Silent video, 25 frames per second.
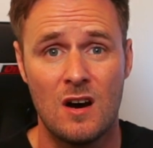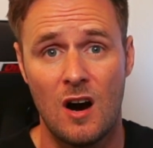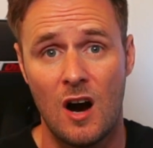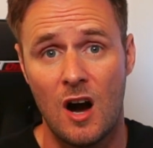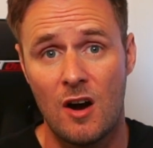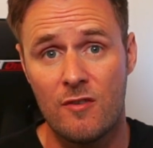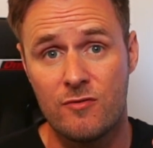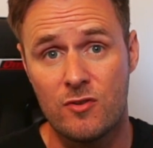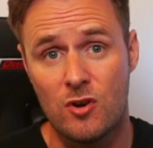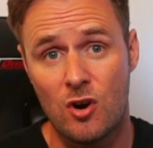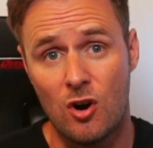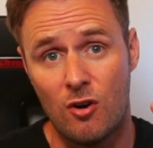
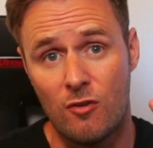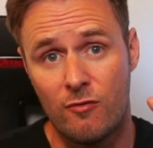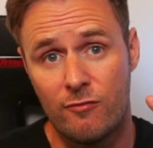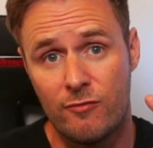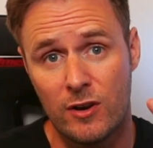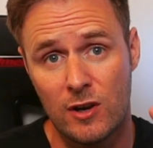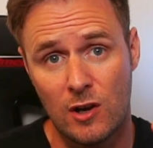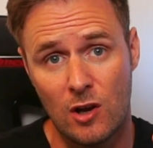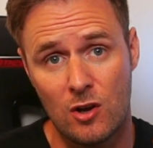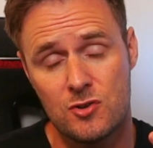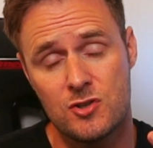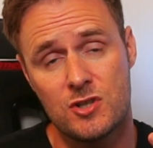I've got
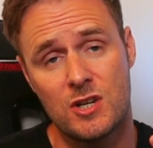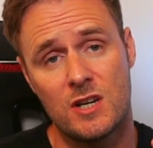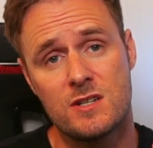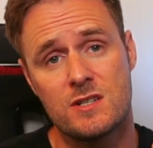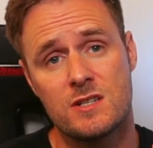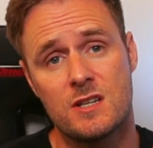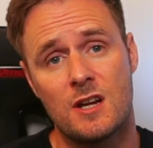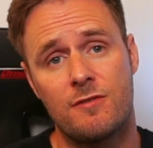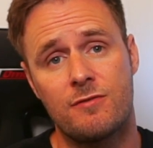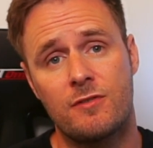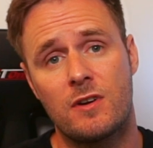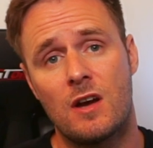Veloce
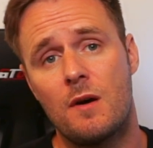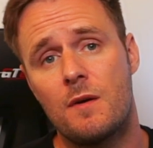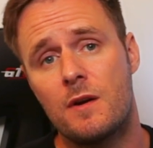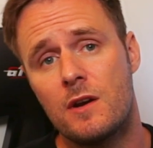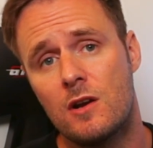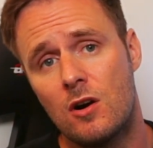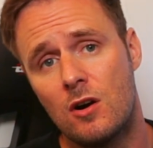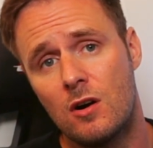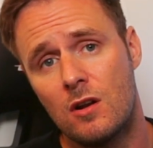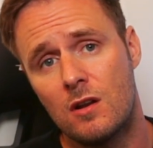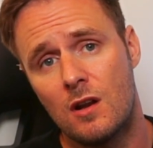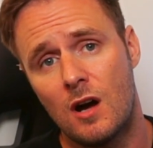stuff going
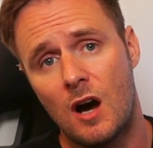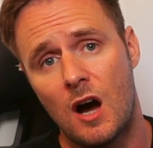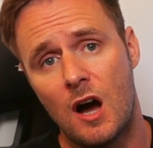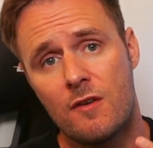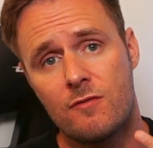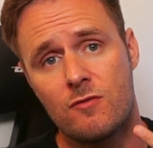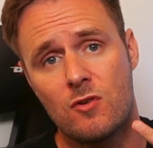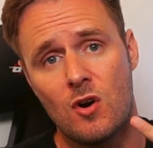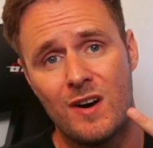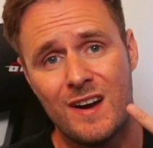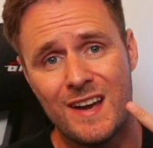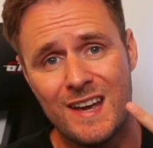on.
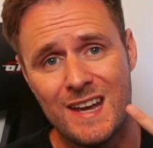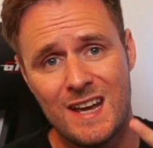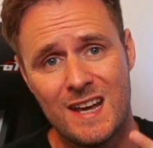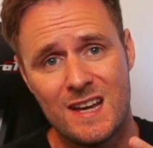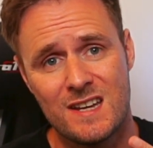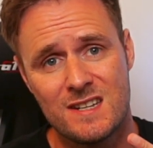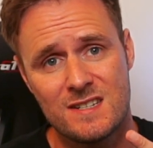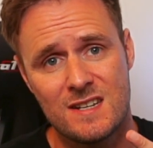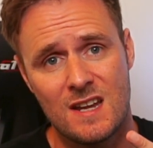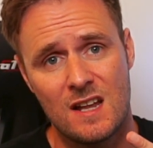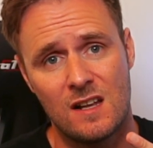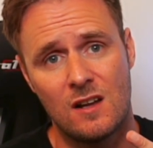I've got
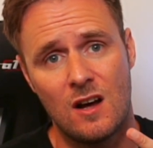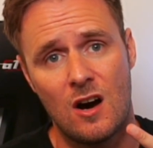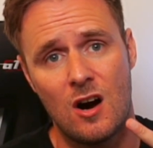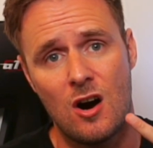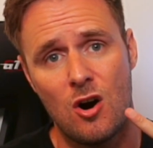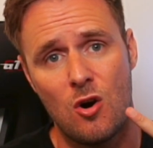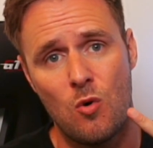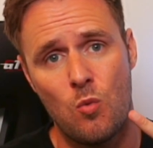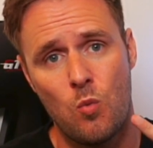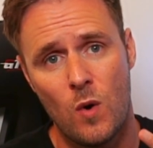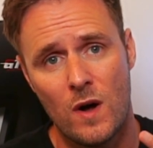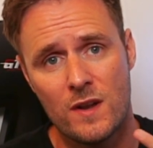ESL
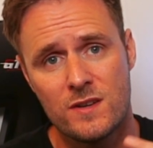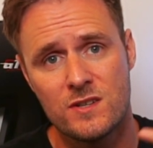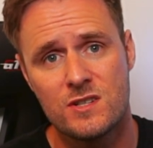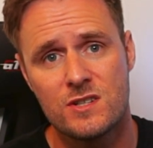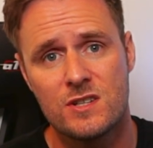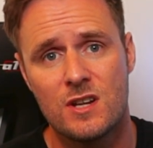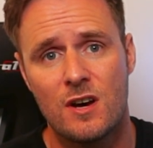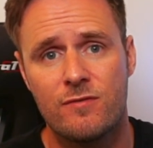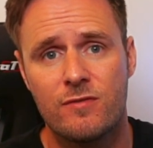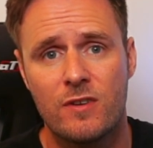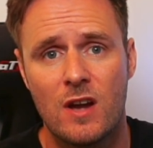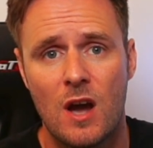R1
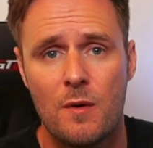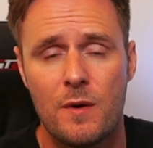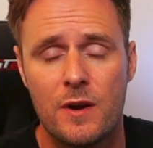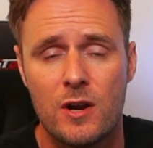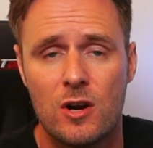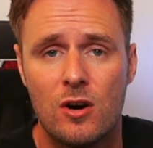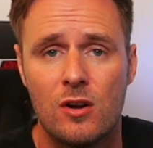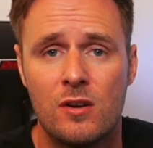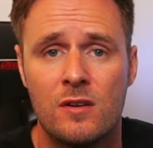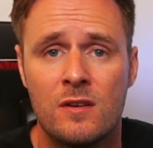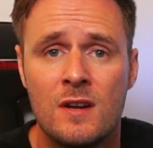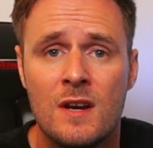stuff going
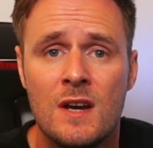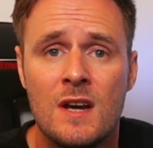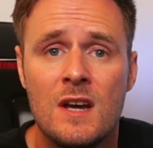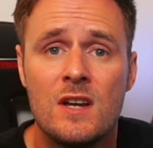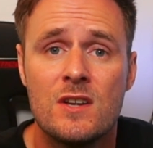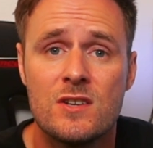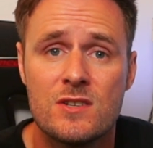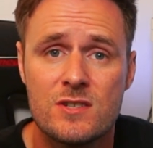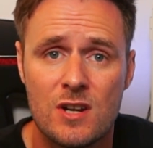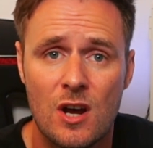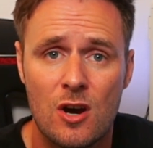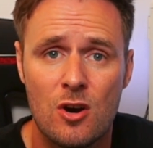on.
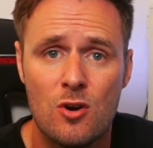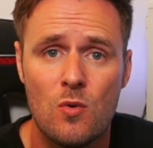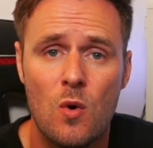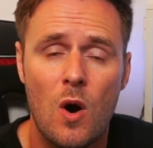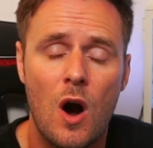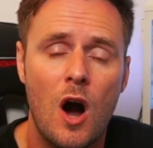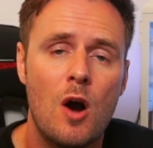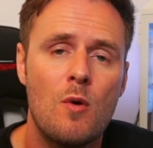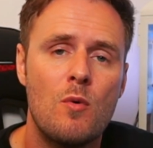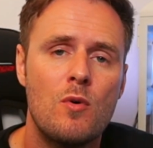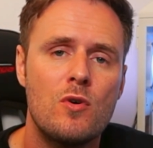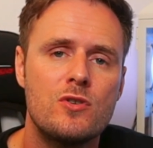So
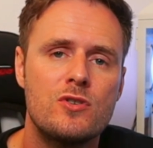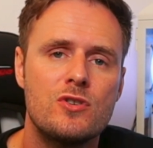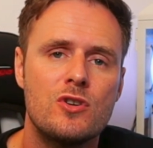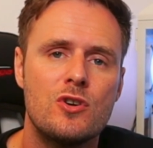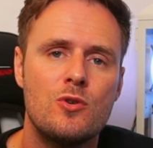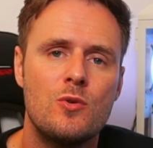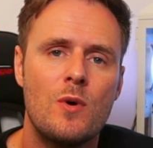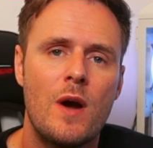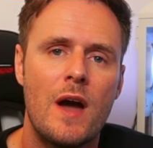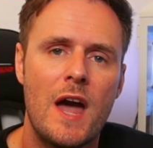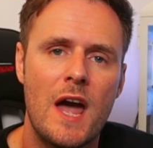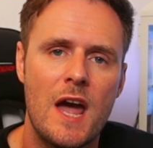I will
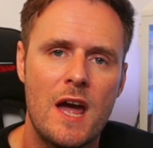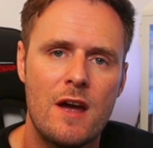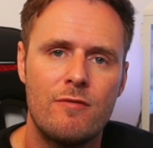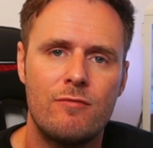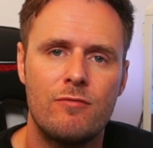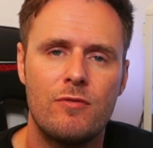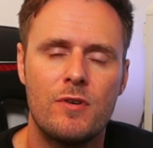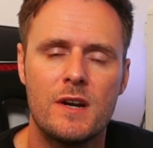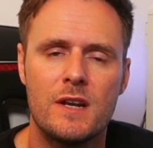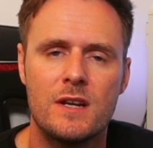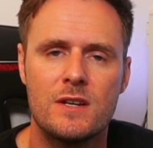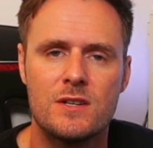do
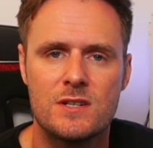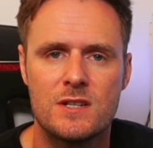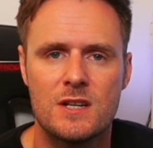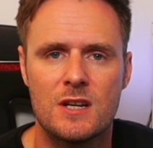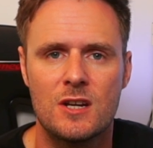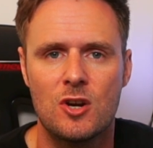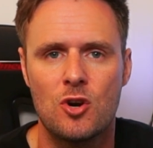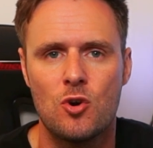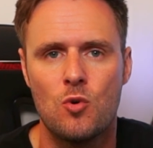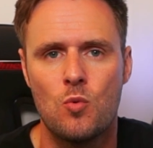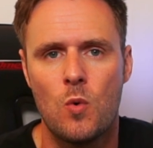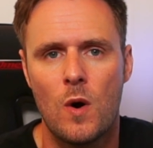every
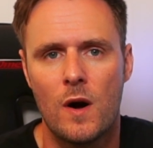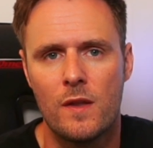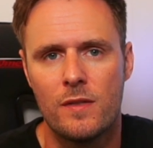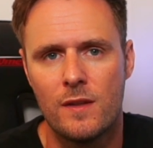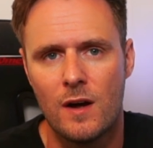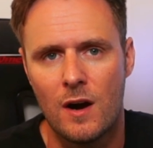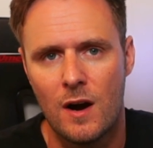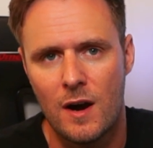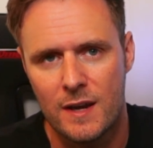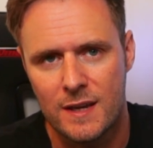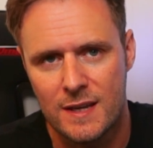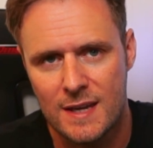single one
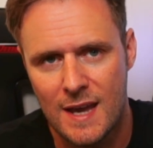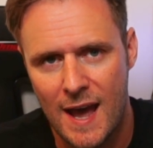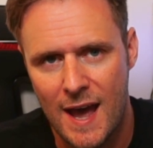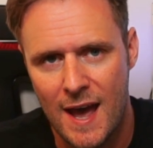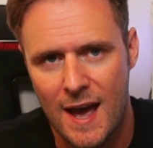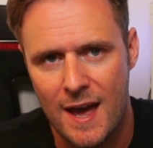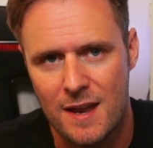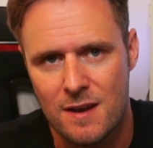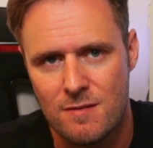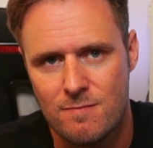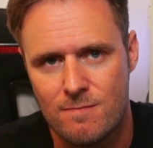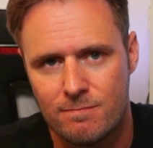that I
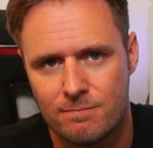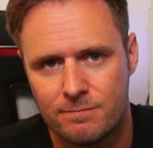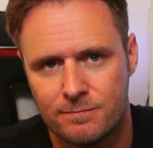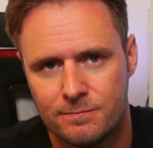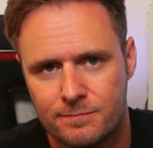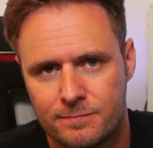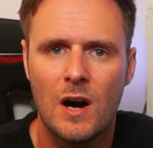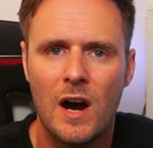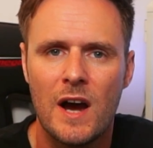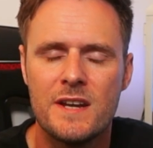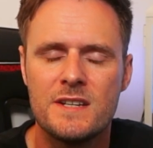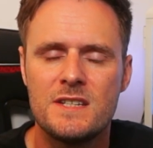can.
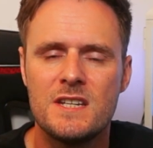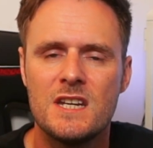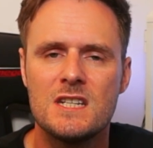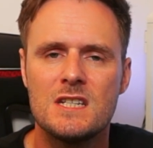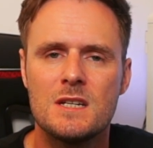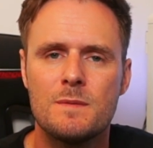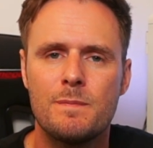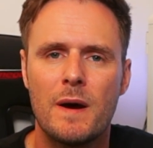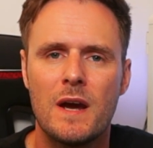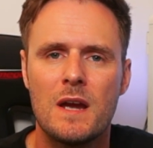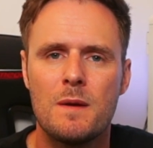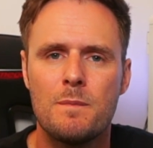I
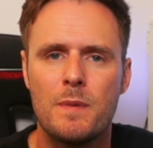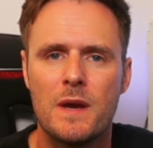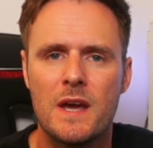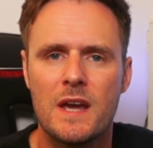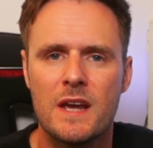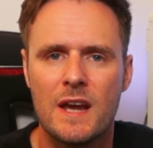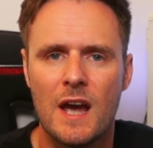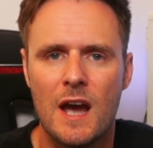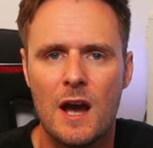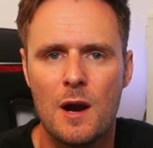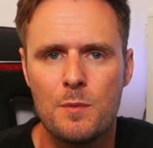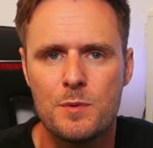anticipate
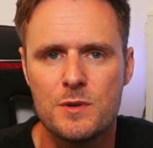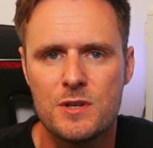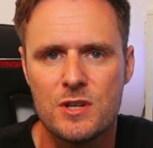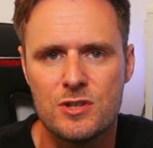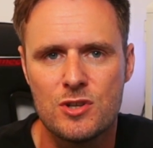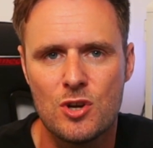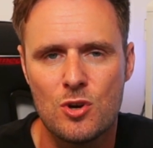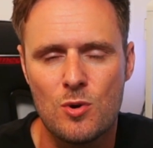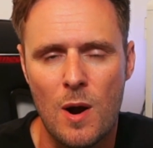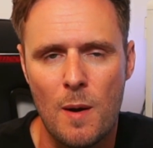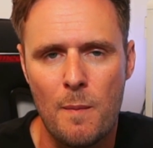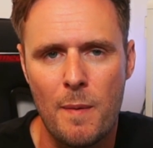being able to
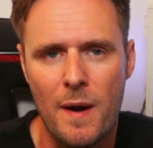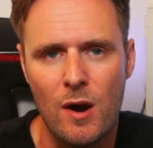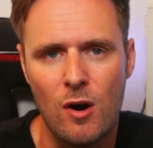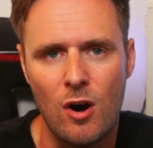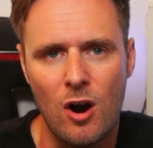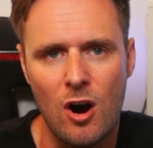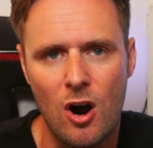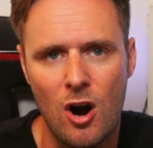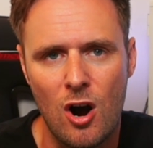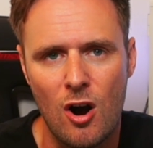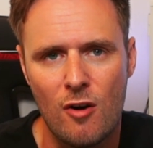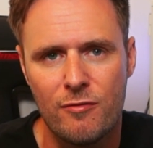do about
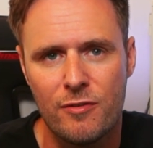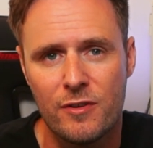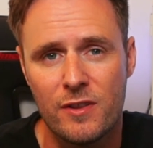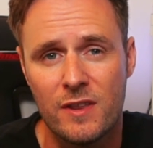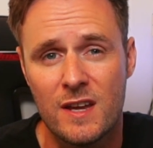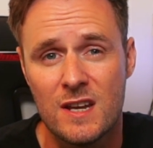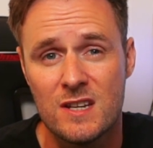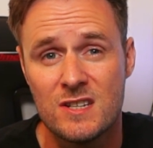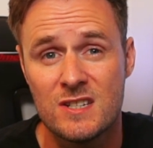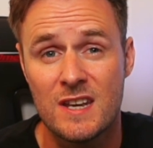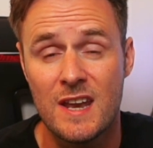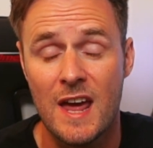half of
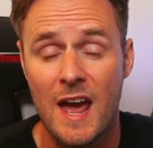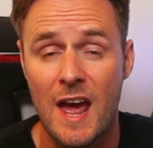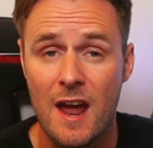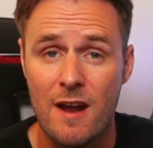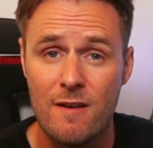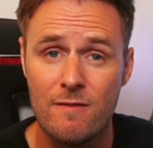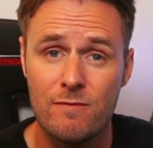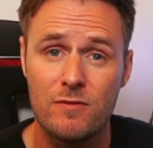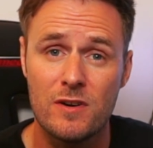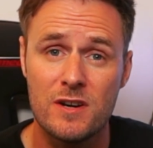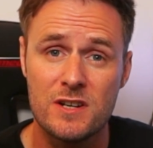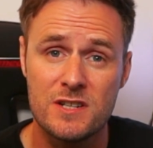these, and
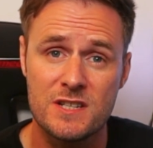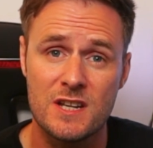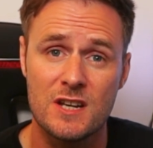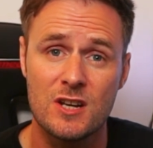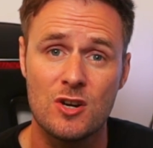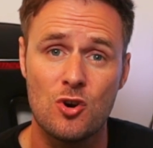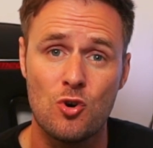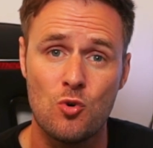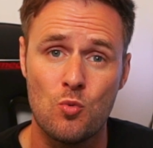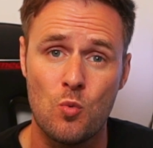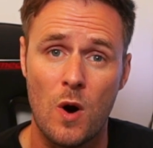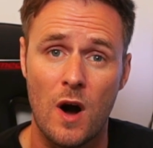every
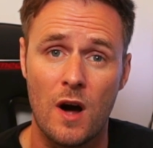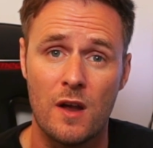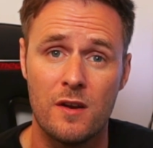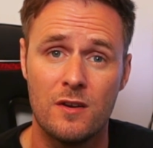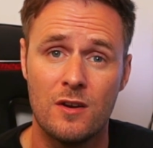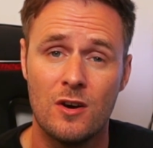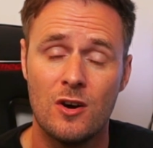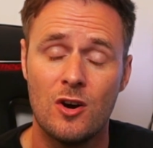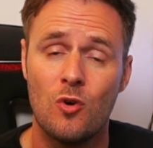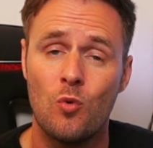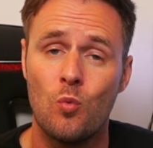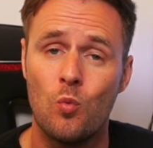single
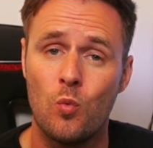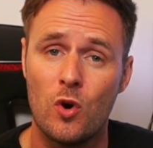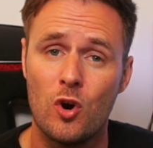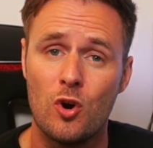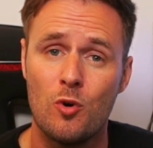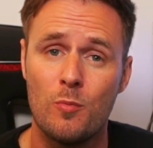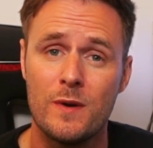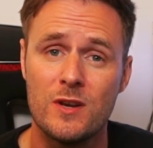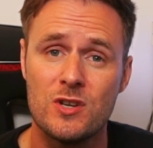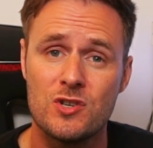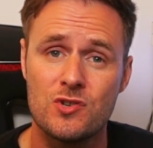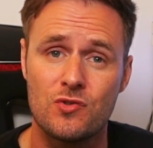one
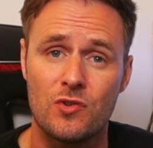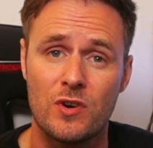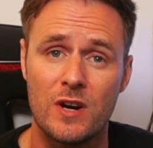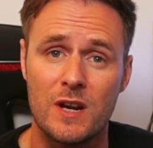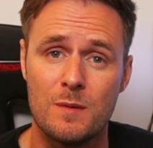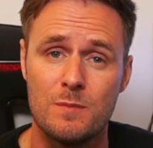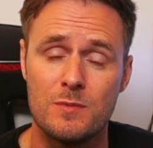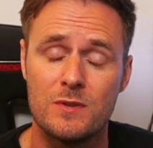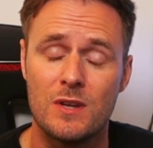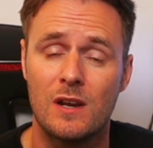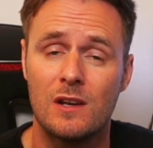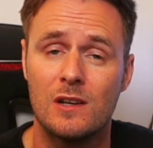will be
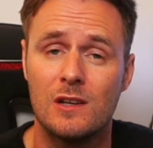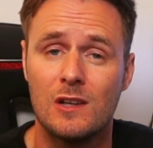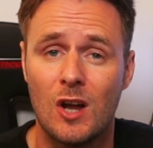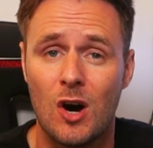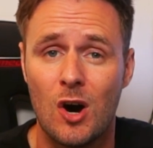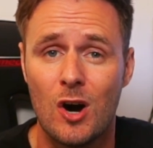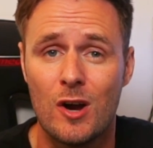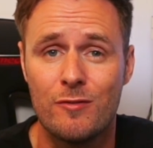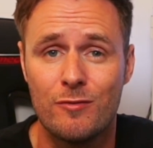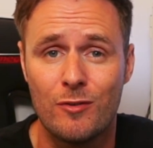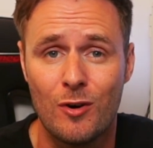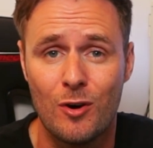streamed
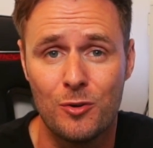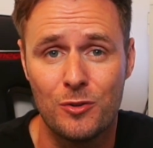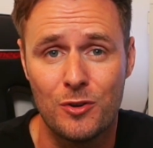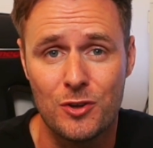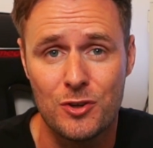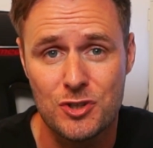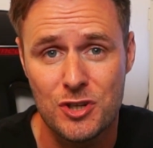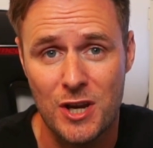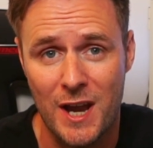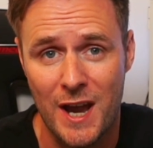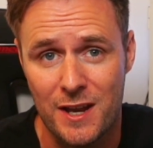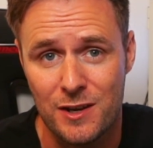live on the
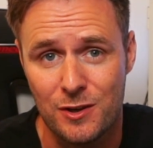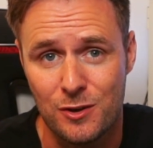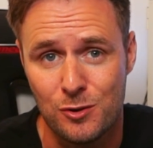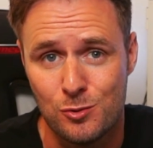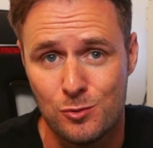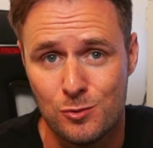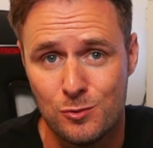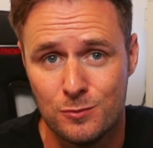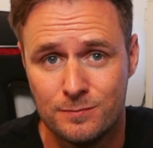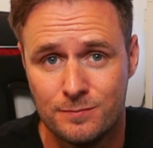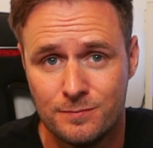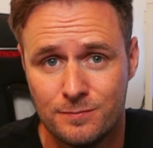
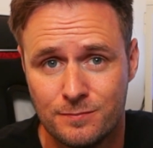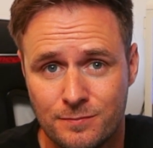channel.